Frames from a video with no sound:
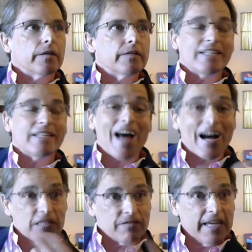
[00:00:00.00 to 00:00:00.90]

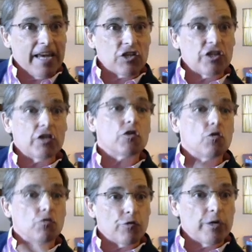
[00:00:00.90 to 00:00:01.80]
detoxification,
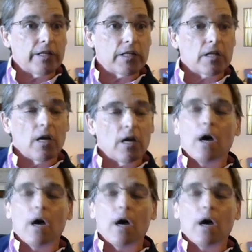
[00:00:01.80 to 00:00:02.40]
nutrients.